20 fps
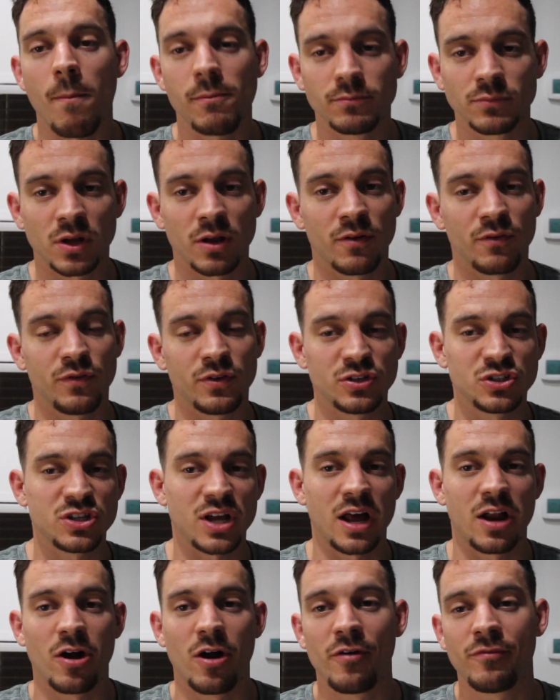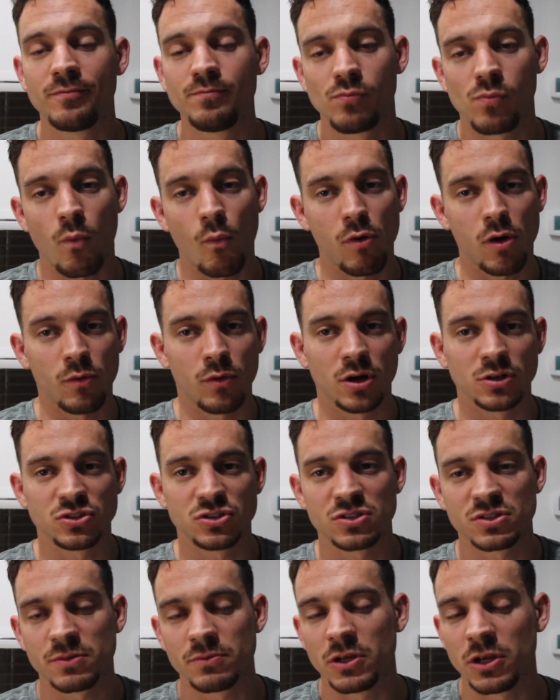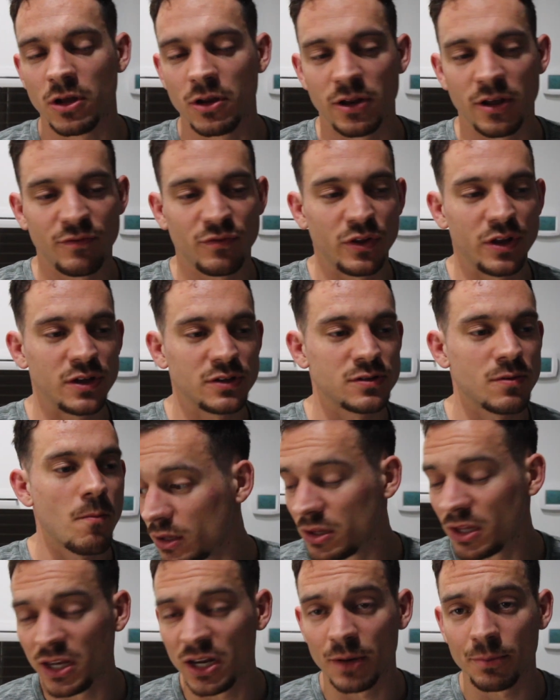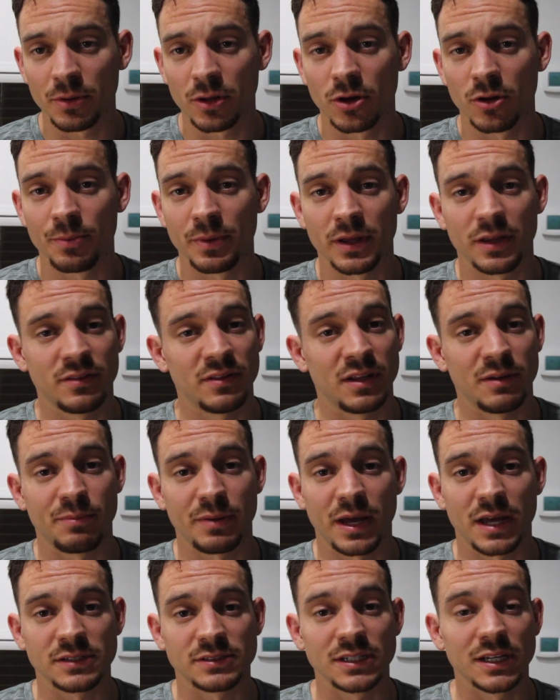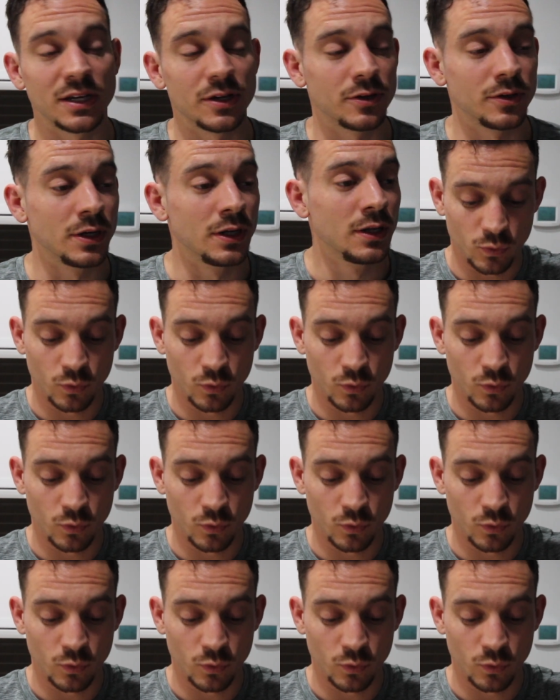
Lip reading: I'm gonna finish that off while watching something on Netflix, clean up a little bit and then pass out.